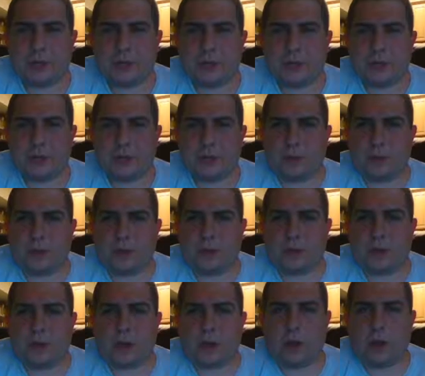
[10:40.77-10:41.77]
who
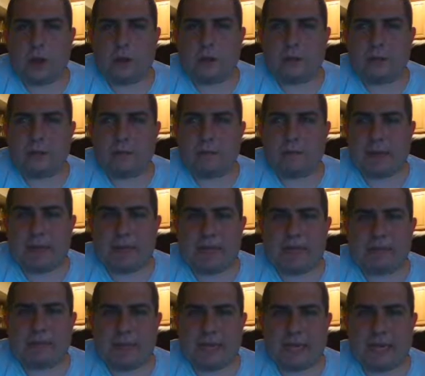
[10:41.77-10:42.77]
is called
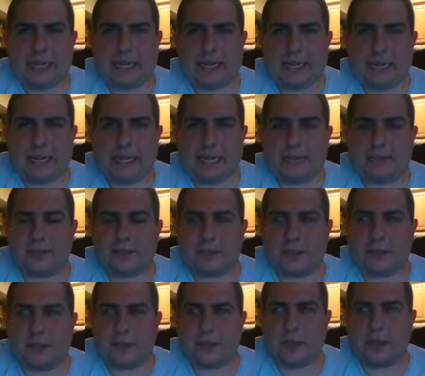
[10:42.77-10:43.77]
many, many things
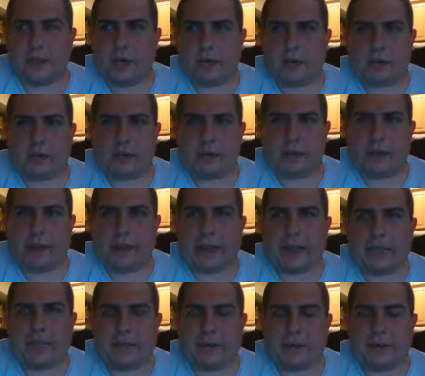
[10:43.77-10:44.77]
other than a
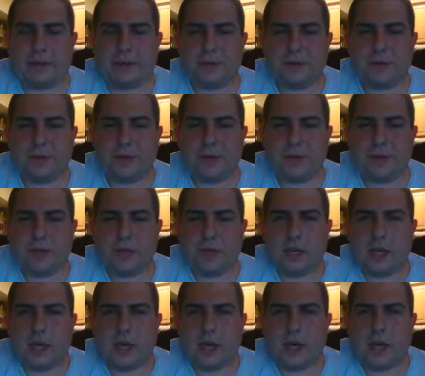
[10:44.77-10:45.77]
raccoon.
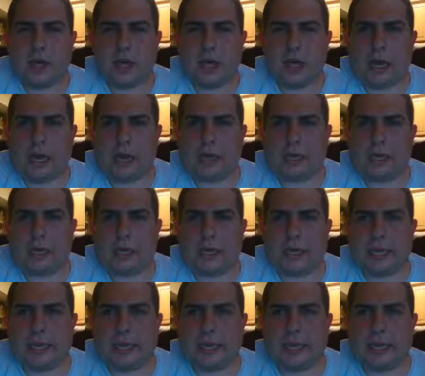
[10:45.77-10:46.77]
Uh,
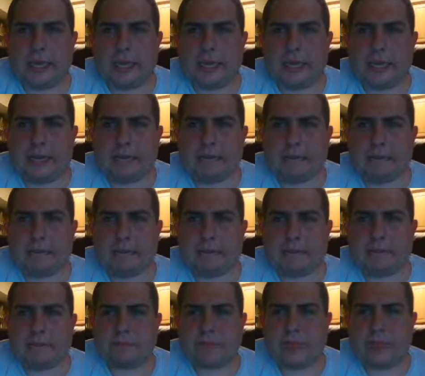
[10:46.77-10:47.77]
and
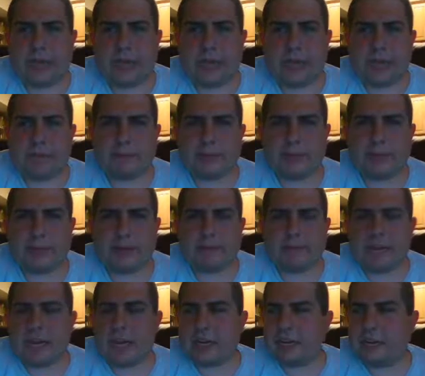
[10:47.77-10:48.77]
yeah, I mean, you
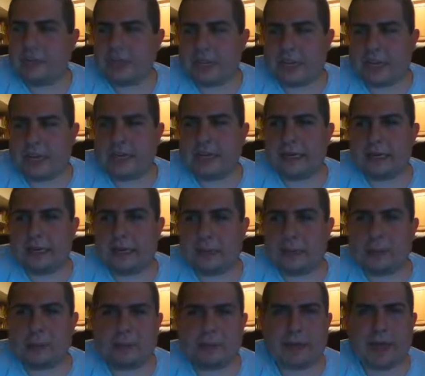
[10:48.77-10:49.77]
have an interesting
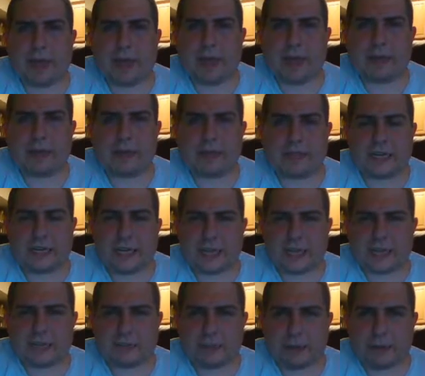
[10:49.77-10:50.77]
group of characters, and I
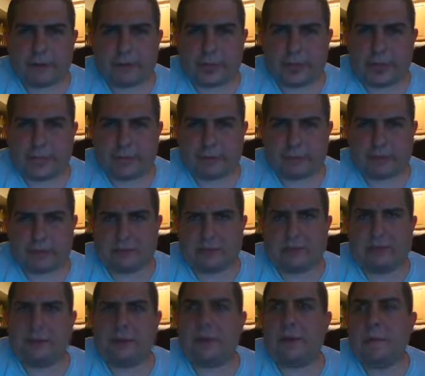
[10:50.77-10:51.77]
think that's what I really liked about this
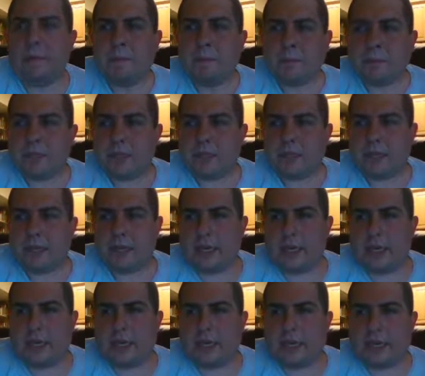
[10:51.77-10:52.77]
movie.
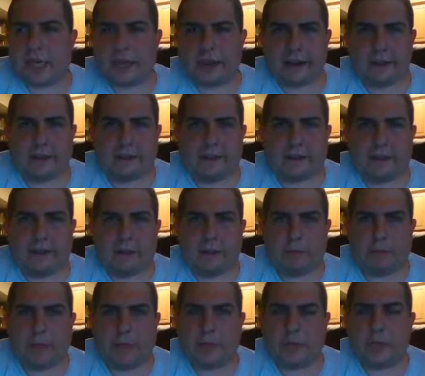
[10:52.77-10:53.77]
The character
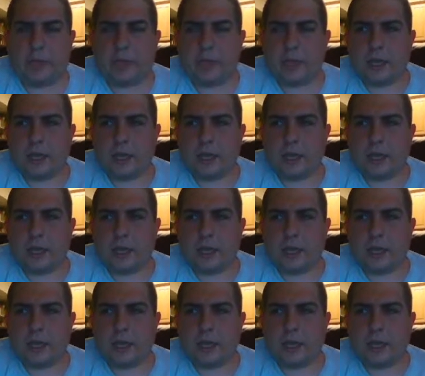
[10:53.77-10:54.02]
development,